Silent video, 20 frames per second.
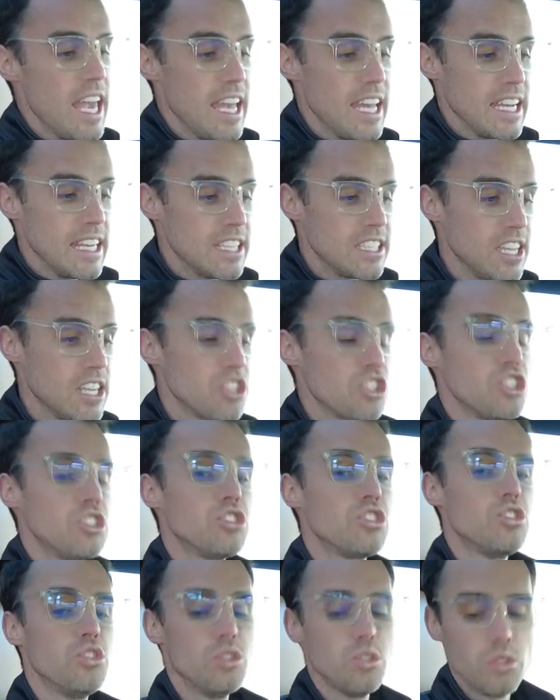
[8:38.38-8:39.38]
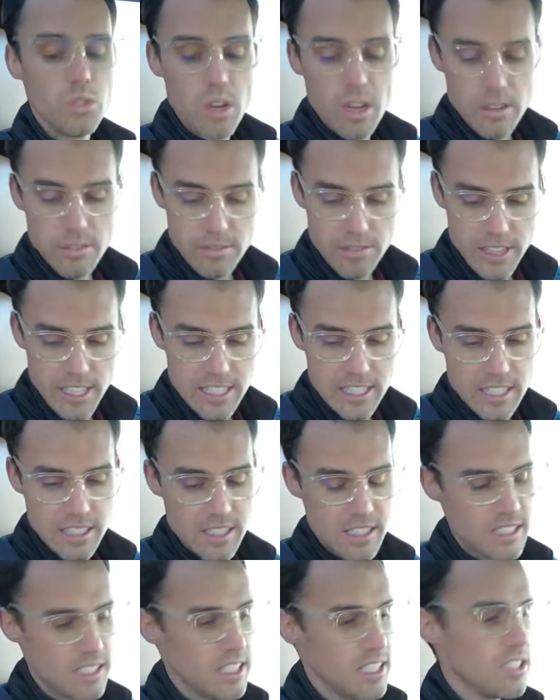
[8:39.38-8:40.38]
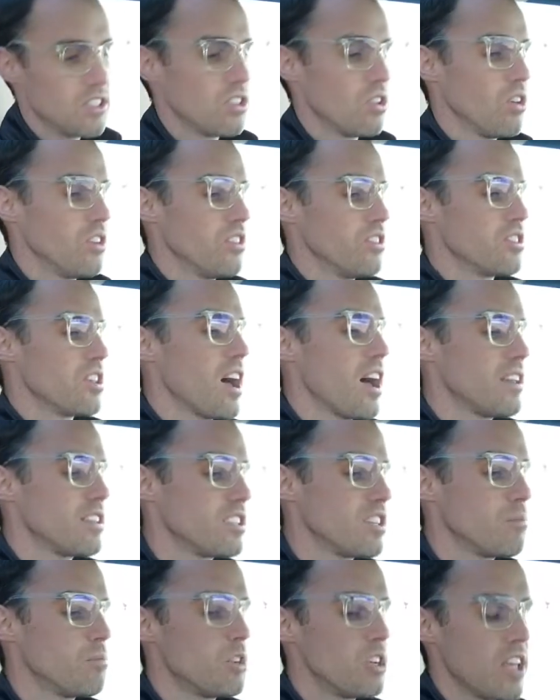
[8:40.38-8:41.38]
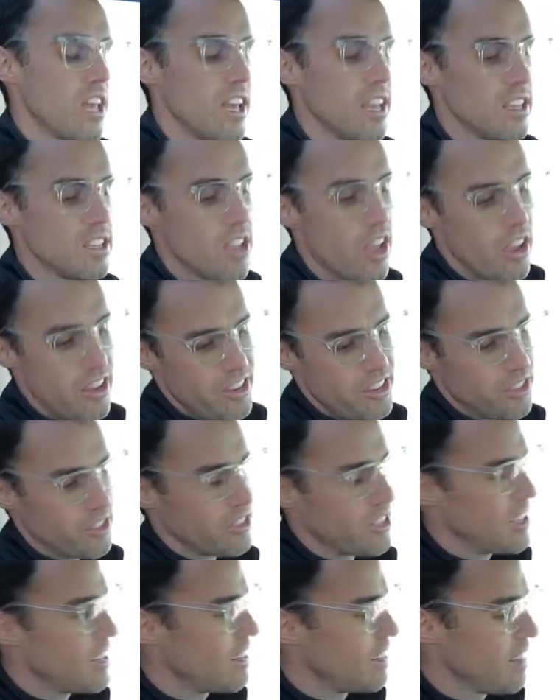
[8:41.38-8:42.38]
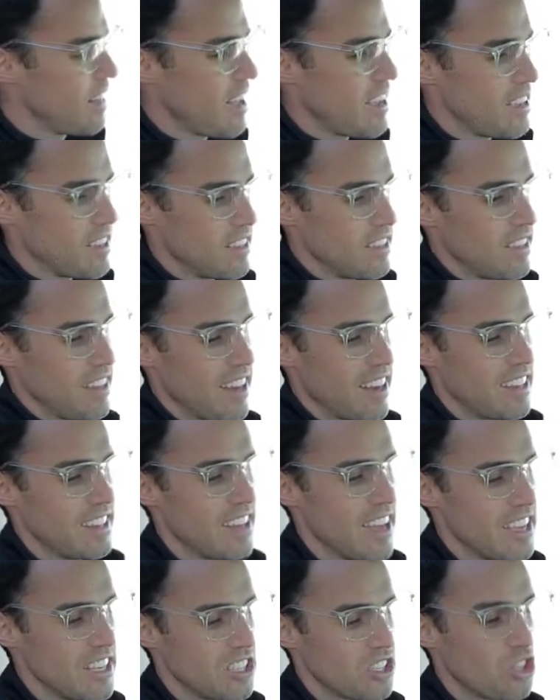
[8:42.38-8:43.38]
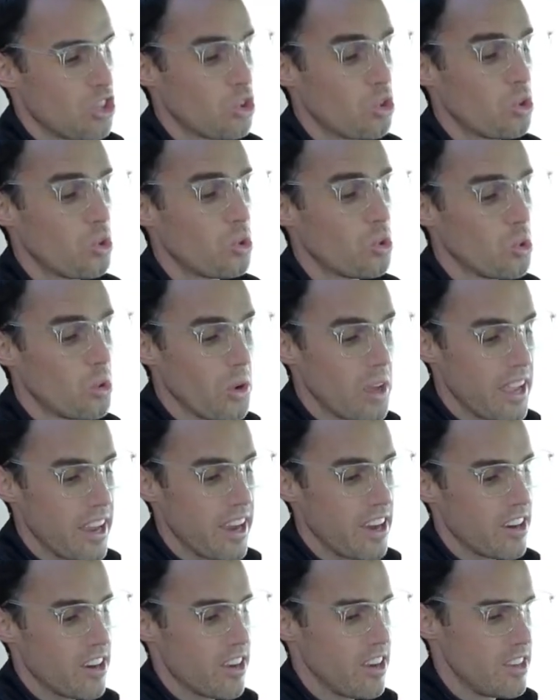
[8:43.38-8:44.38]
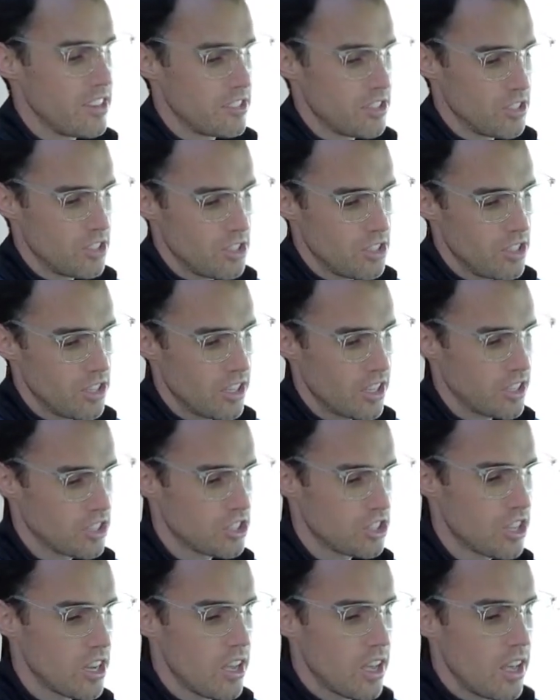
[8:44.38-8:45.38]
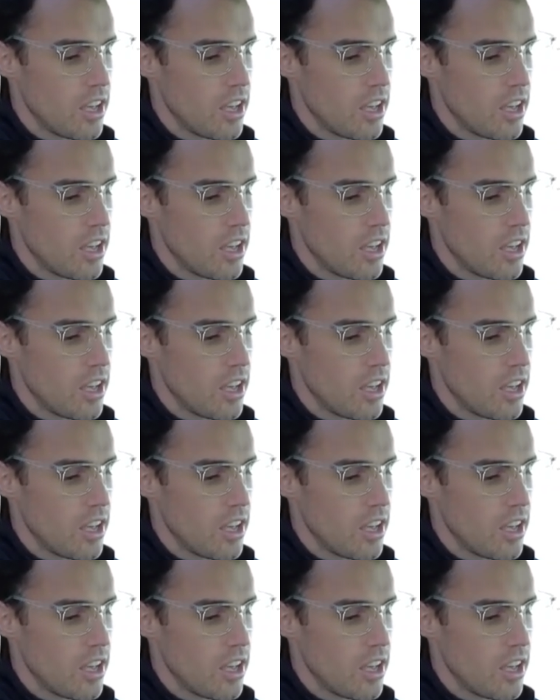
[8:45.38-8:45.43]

in addition to vented seats. So on those hot summer days, you'll get a lot of nice cool air on your tush.